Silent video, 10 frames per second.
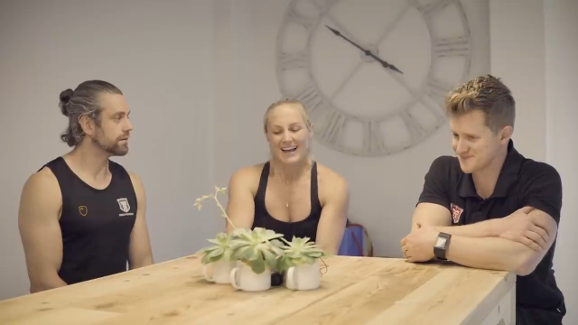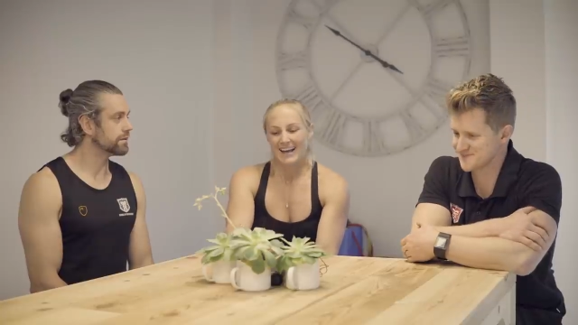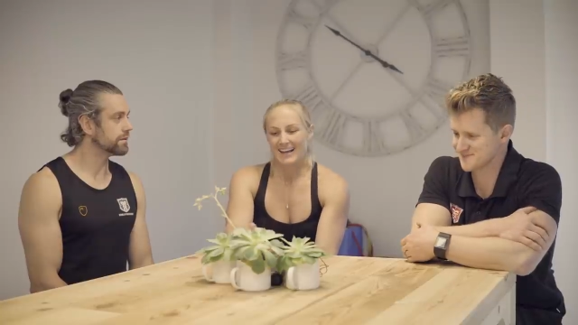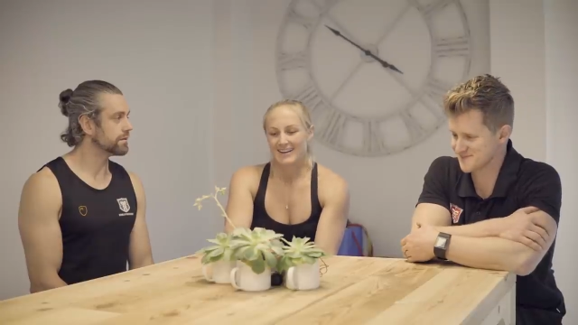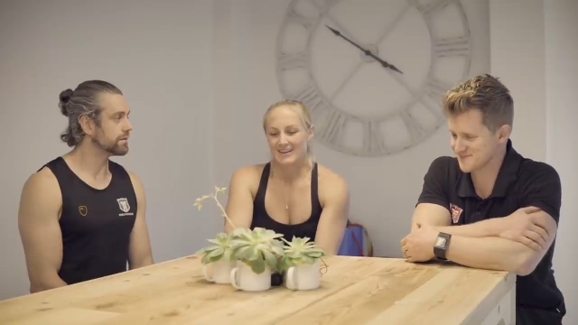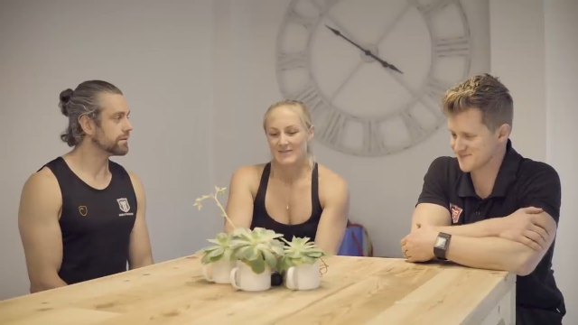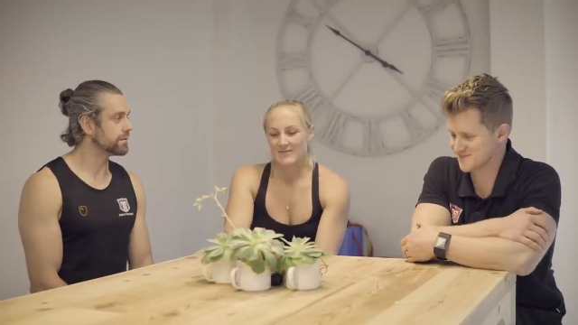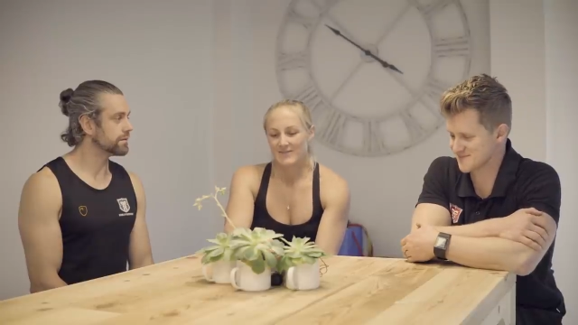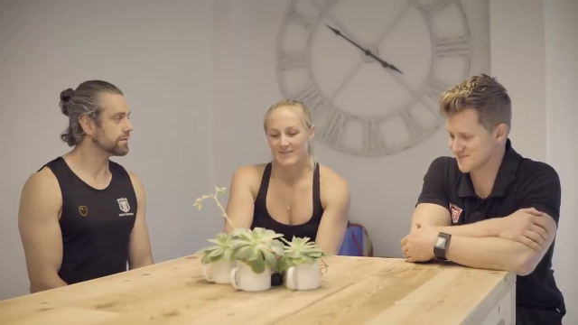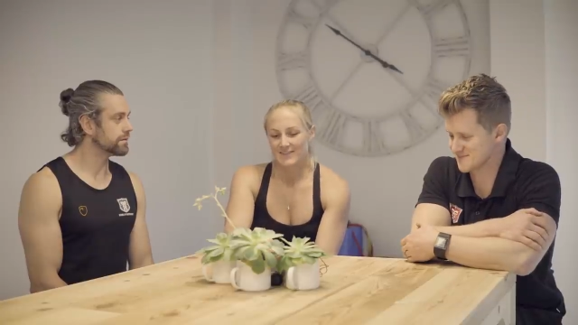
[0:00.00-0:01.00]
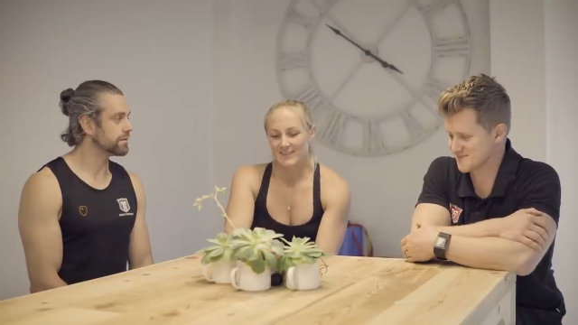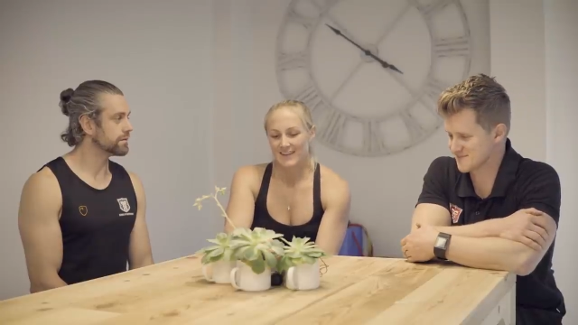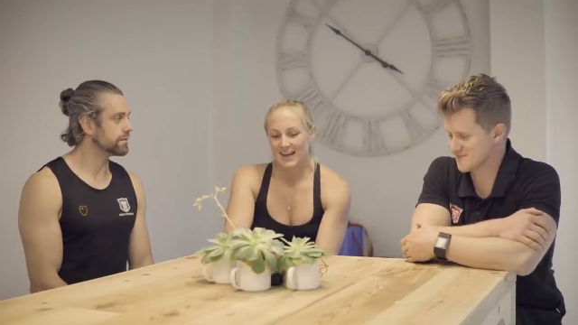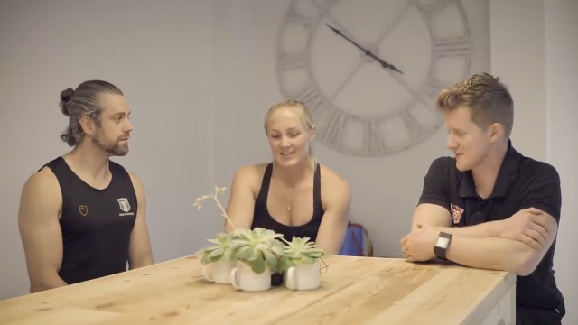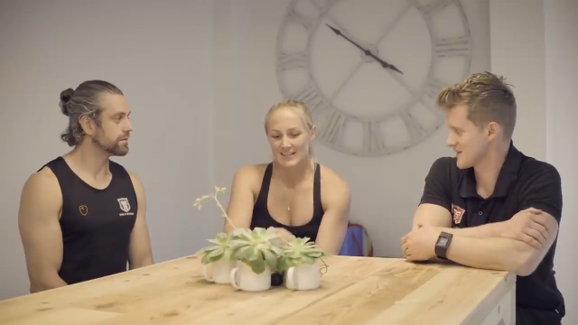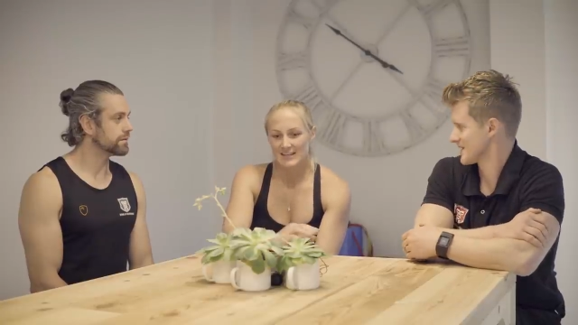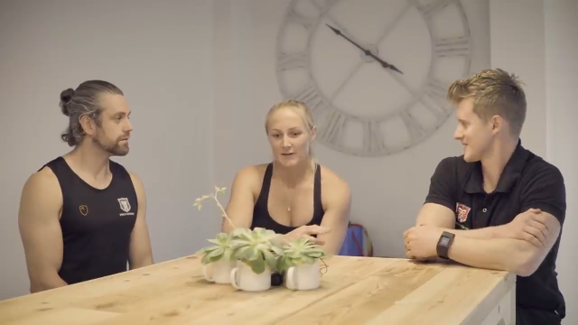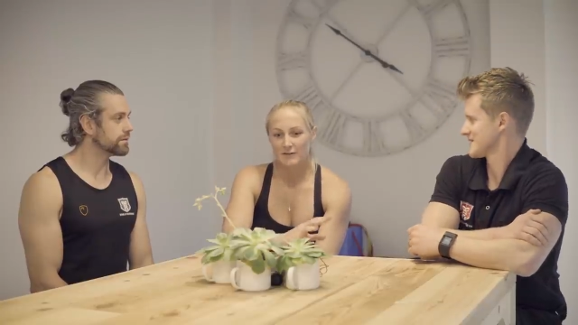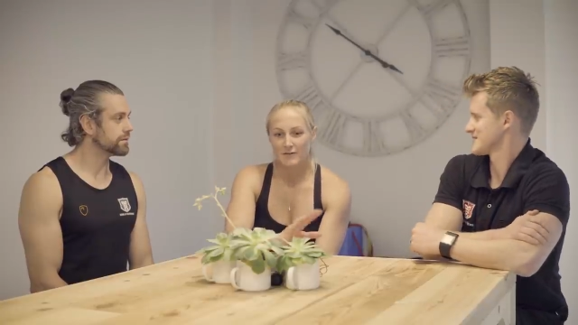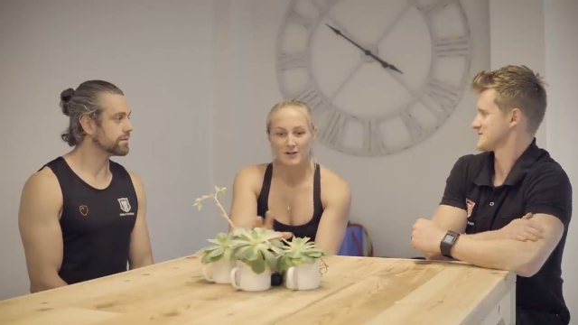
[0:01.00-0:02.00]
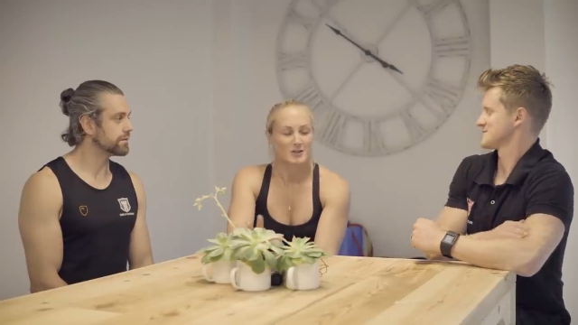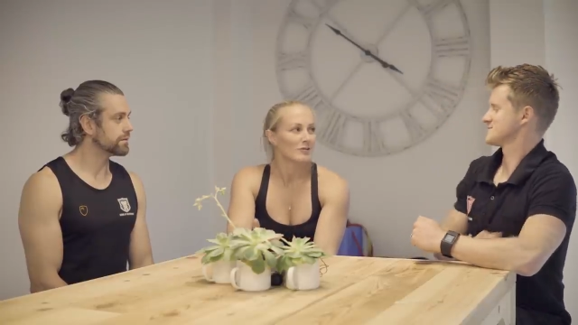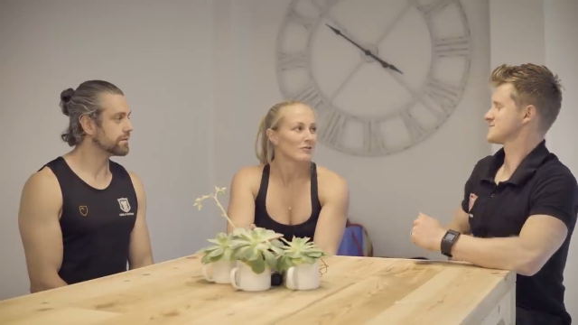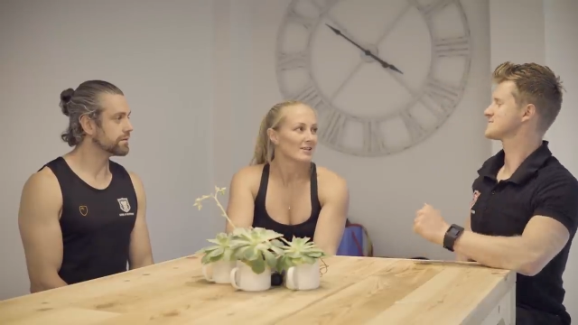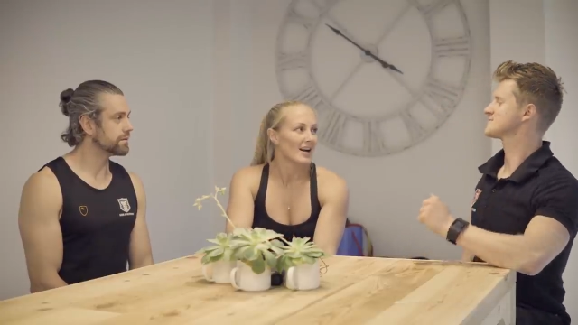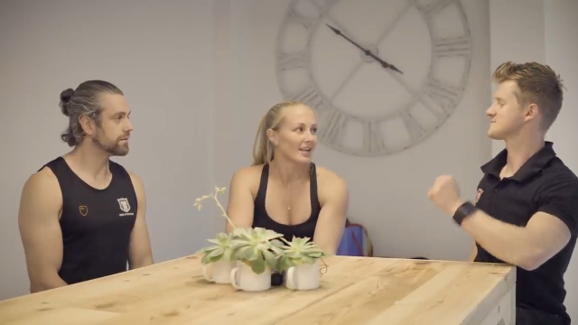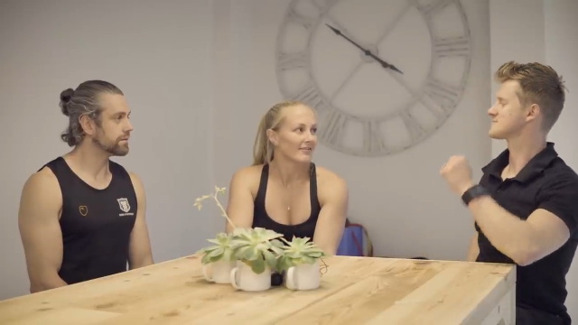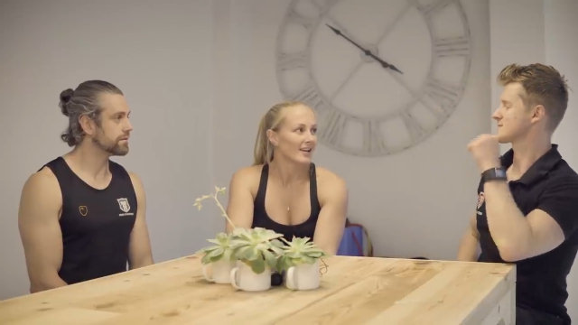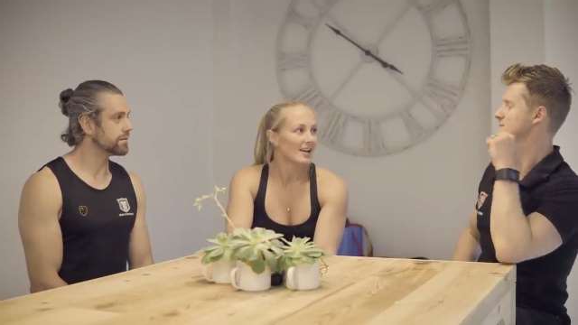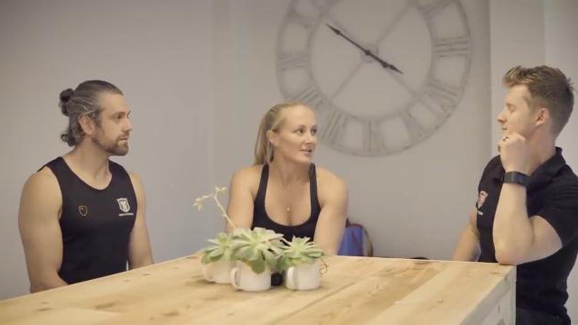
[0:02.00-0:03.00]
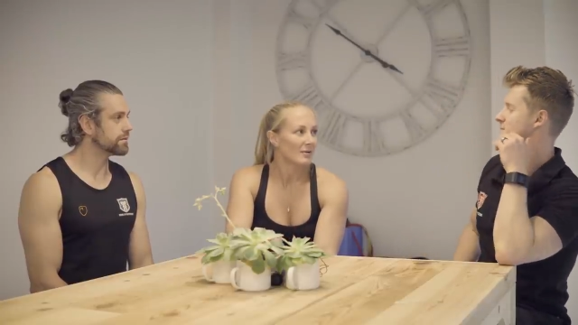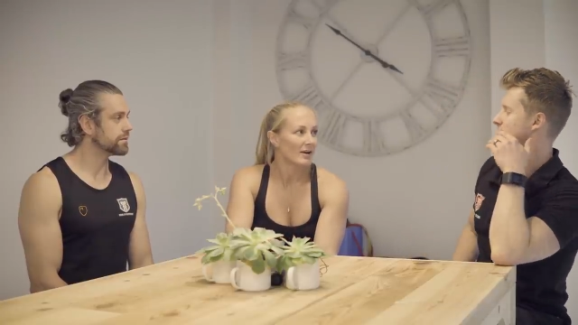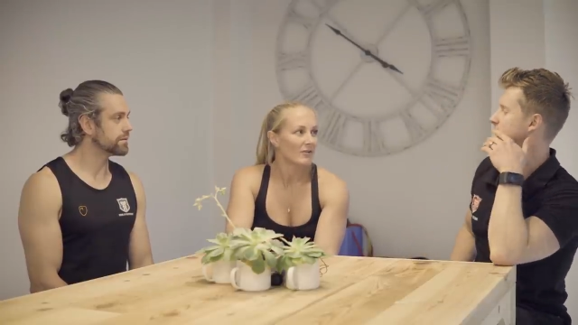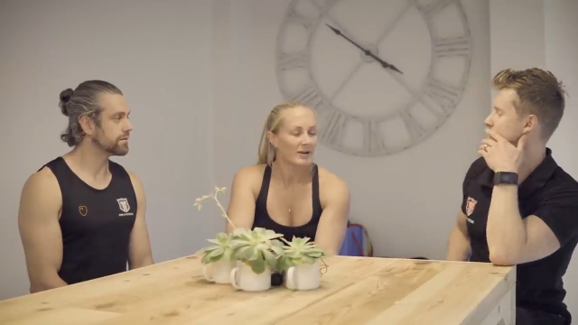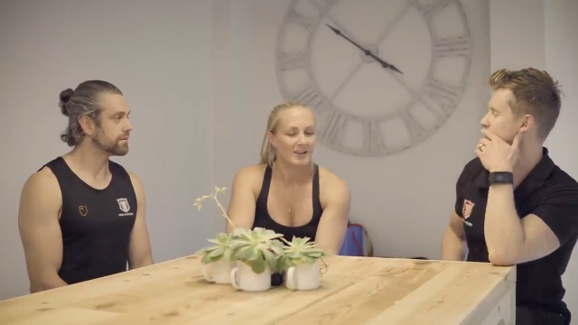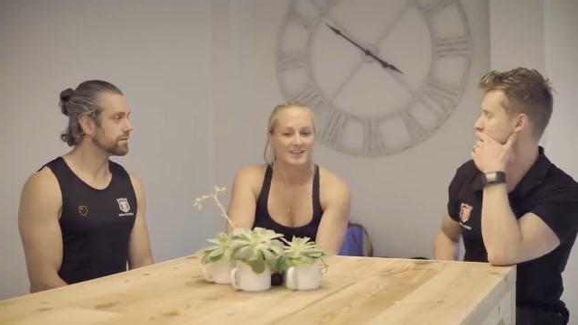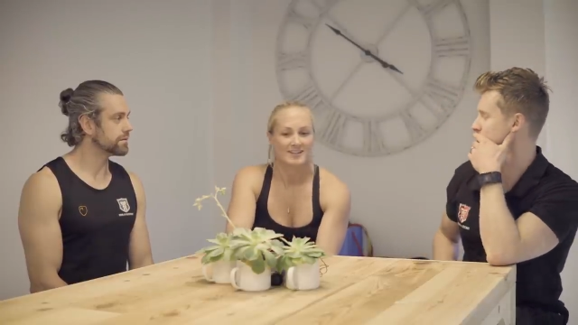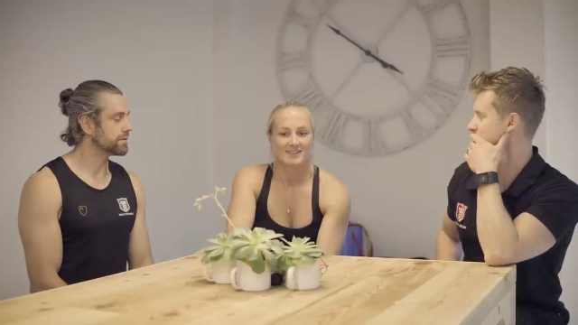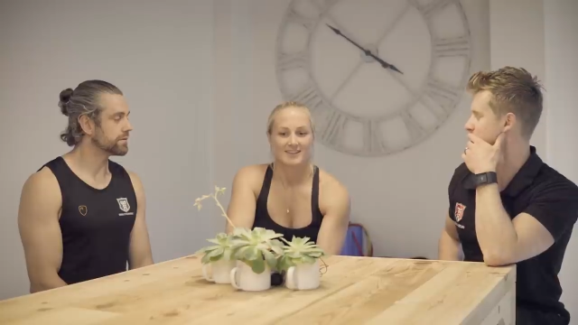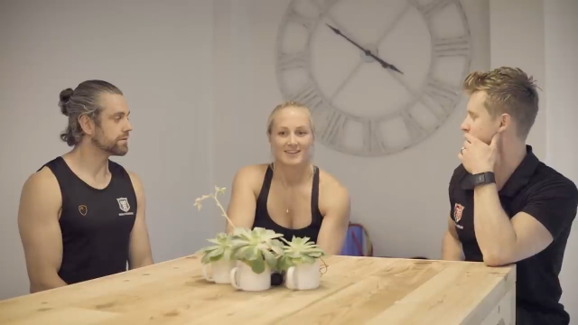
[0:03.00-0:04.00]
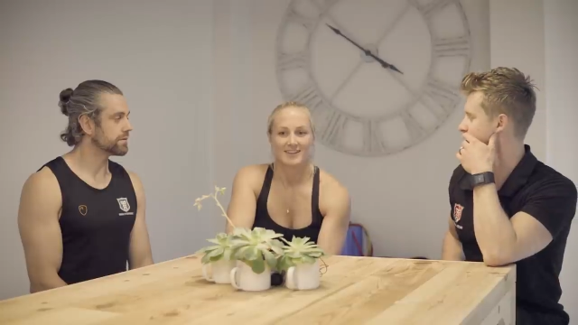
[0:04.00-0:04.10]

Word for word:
Speaker 1: And um, I just love the functional side of it as well because